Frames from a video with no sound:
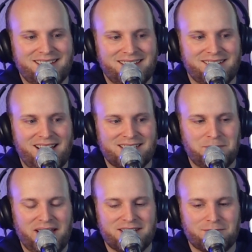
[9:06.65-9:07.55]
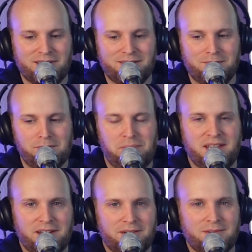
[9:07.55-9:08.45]
in the last batch where
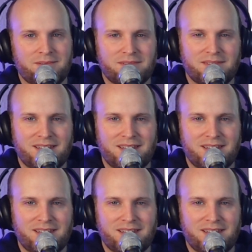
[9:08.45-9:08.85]
Bingo